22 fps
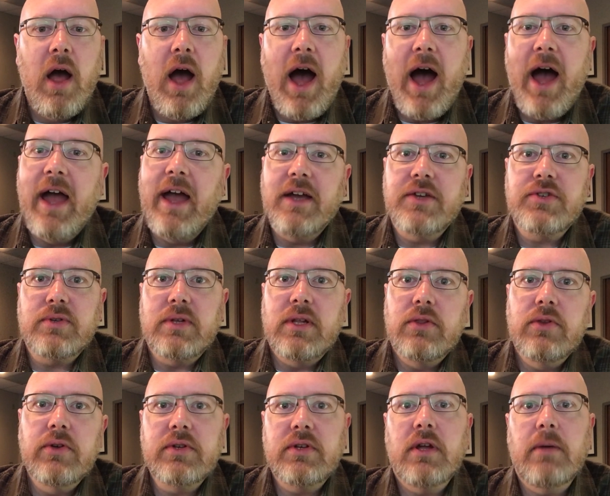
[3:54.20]
I actually
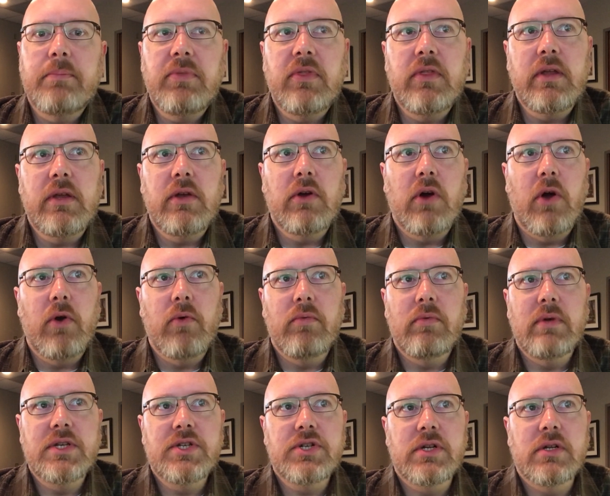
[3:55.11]
looked up the
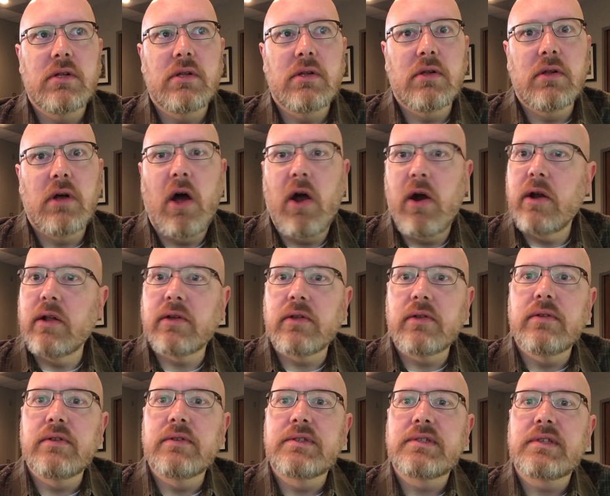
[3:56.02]
original
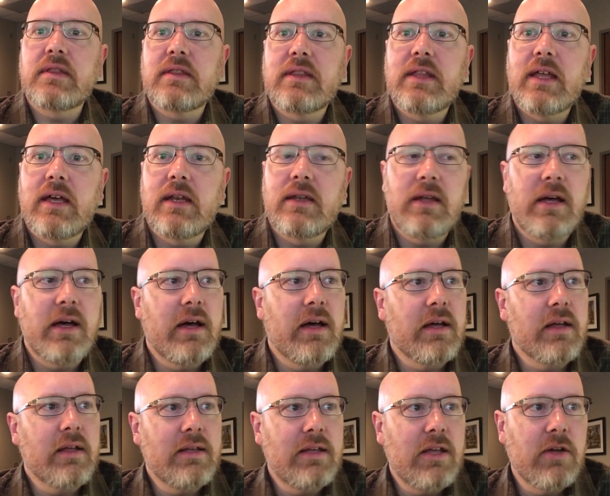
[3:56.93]
articles that
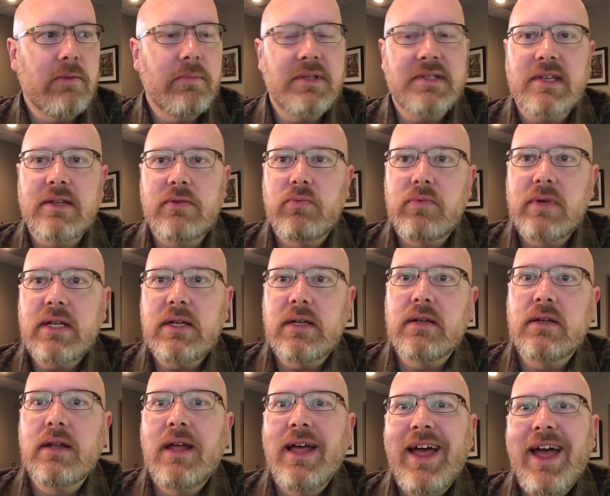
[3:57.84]
Gelmus had
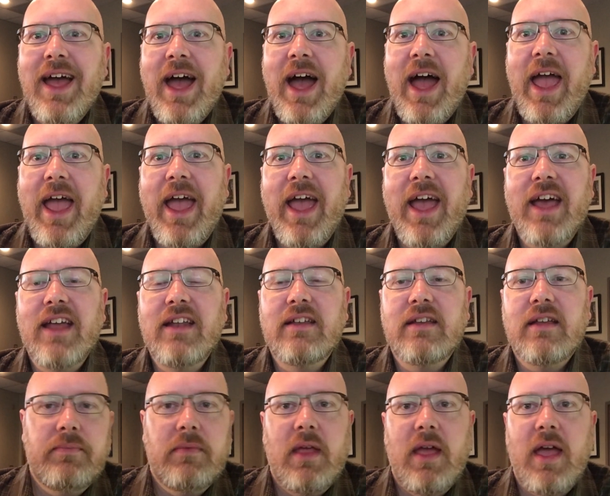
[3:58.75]
written. And
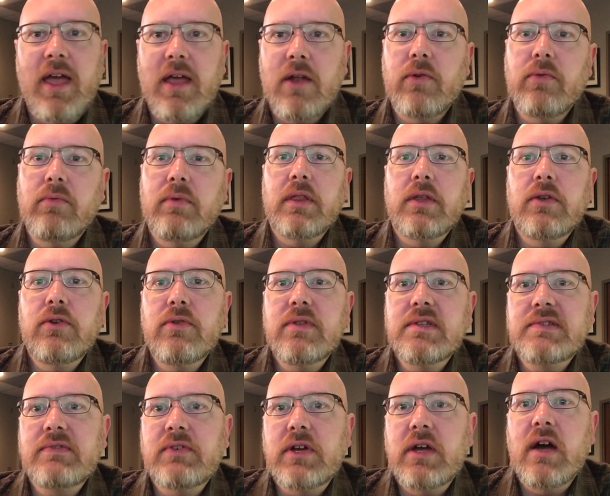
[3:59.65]
hey, I don't do
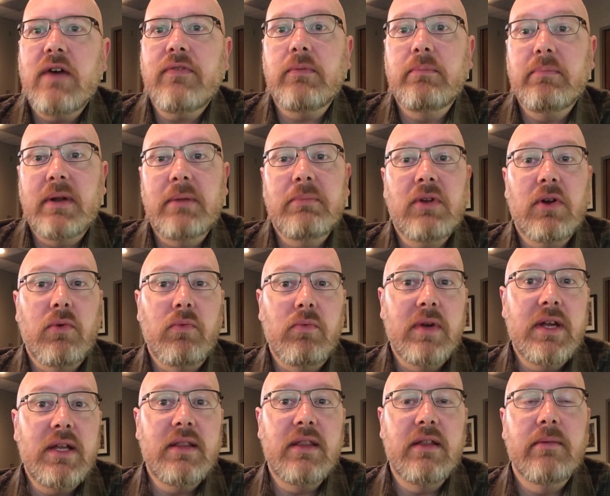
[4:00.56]
this very often, but I'm going to
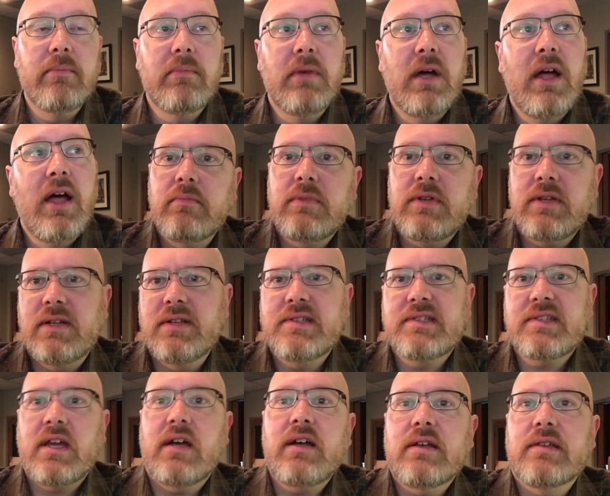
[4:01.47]
read them to
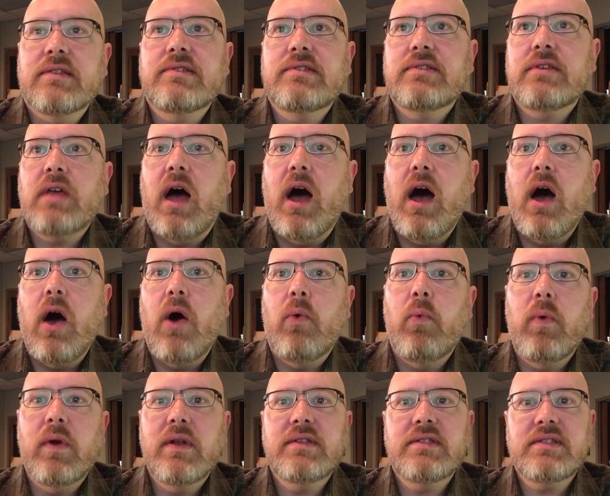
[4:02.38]
discuss
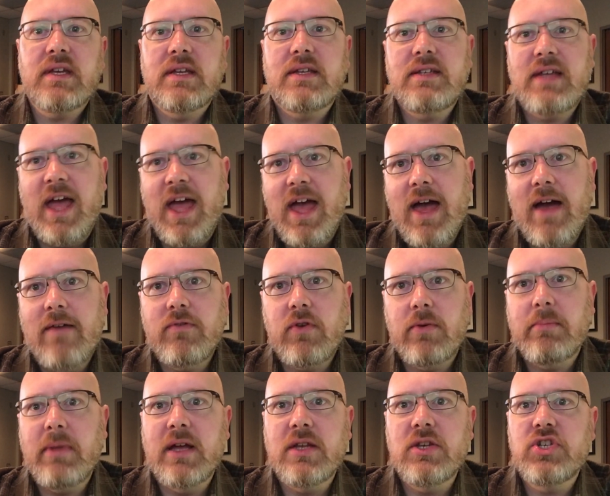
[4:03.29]
what it's like to have your
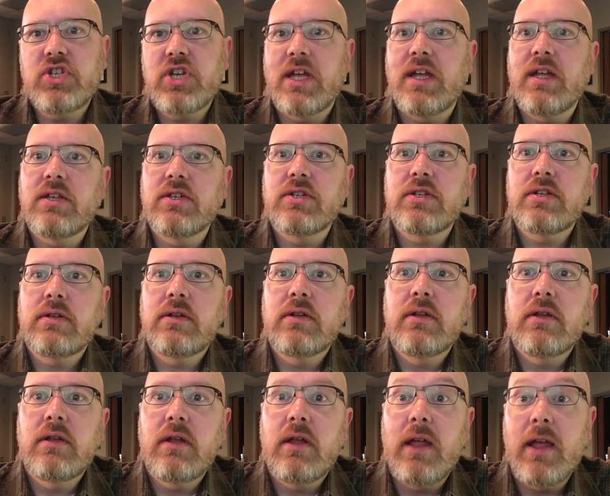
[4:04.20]
mind changed
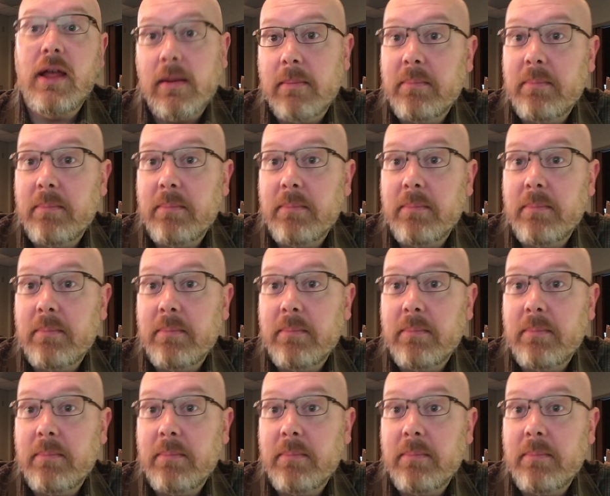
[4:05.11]
in